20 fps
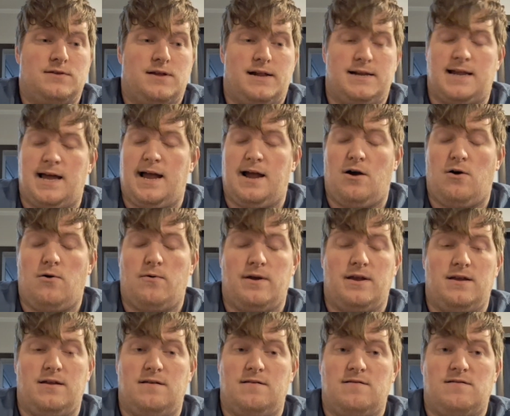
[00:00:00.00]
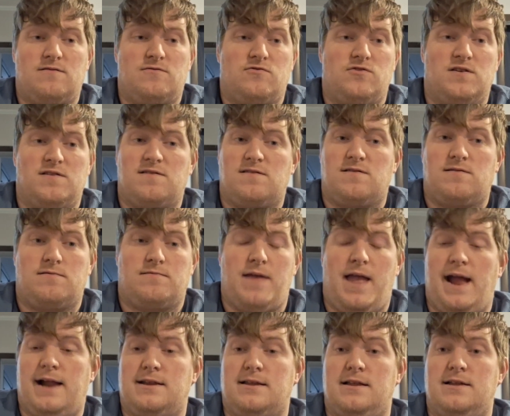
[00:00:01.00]
And I always just
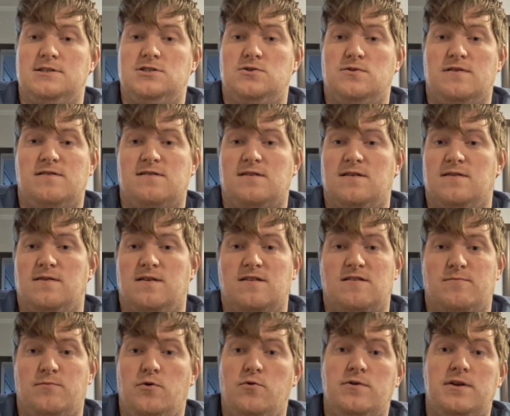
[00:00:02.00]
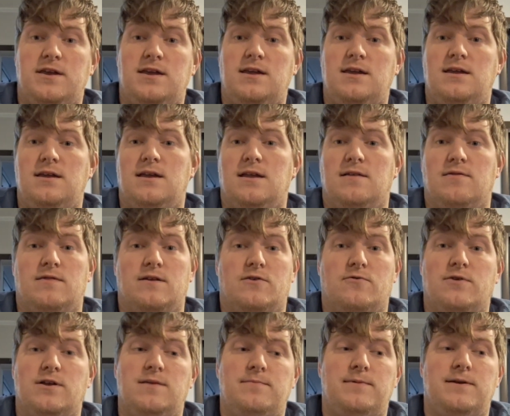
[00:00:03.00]
had an interest in the spooky and the
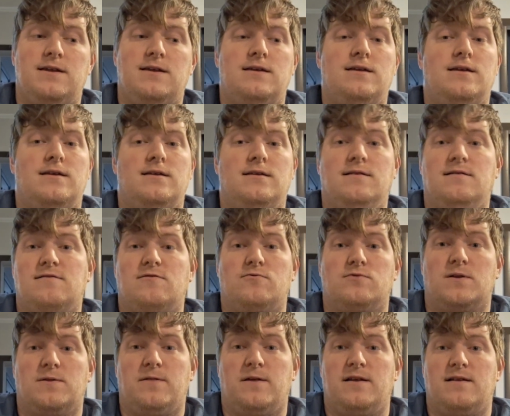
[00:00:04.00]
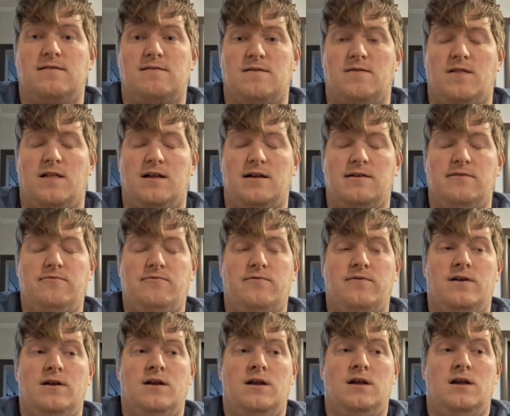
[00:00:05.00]
creepy sort of things in life.
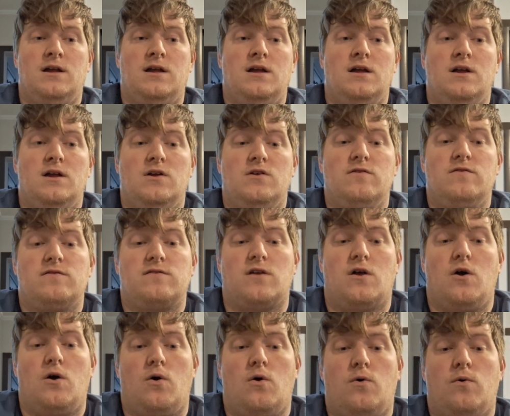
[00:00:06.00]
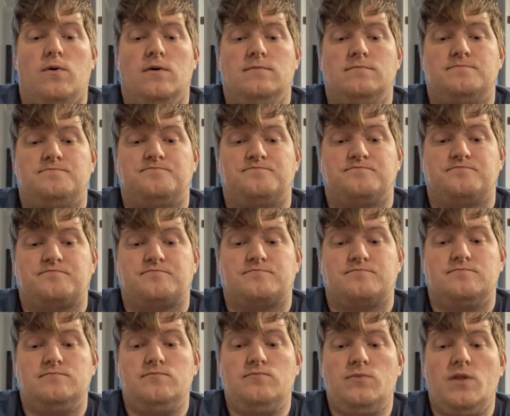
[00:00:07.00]
So
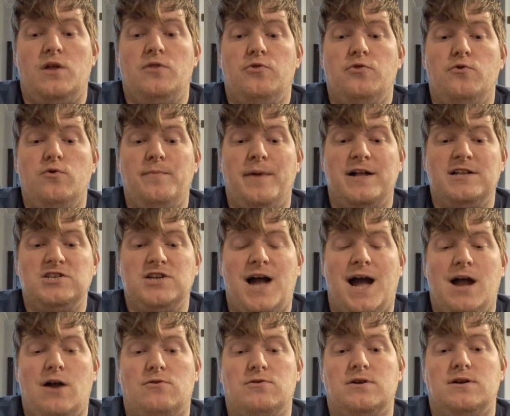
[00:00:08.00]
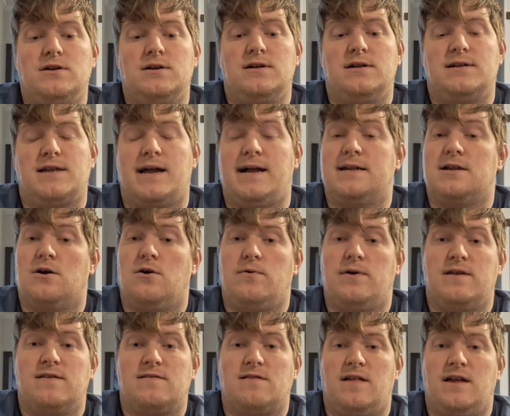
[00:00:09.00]
through my childhood, I had
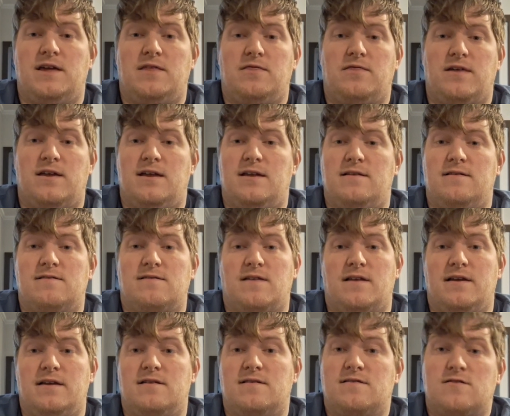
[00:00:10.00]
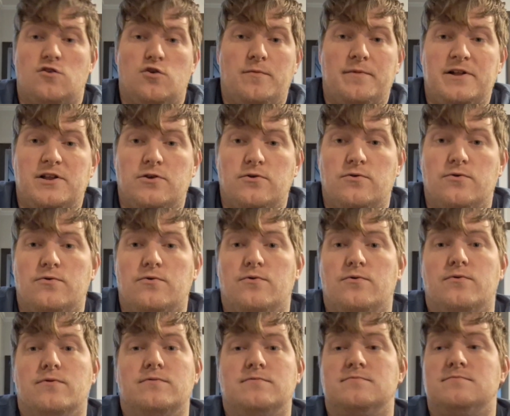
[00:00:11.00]
always liked things like
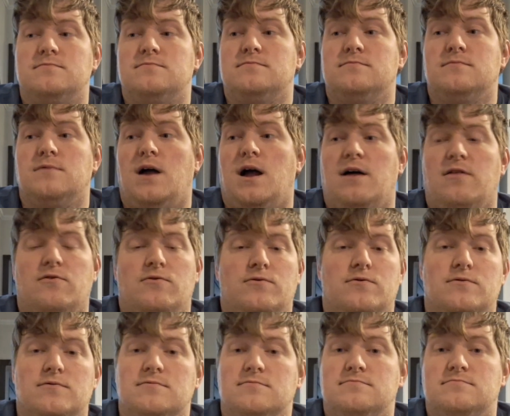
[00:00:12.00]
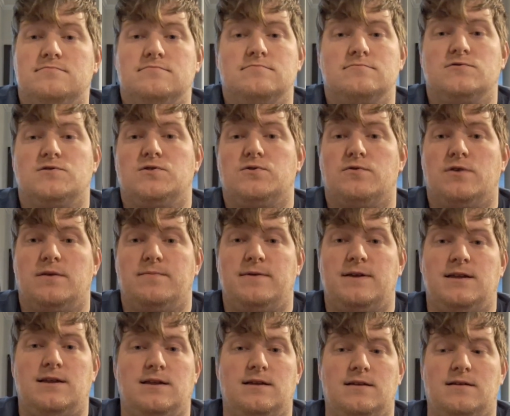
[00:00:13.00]
Scooby-Doo, other
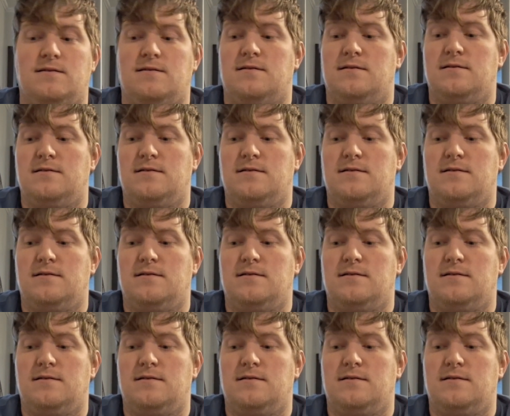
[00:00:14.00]
creepy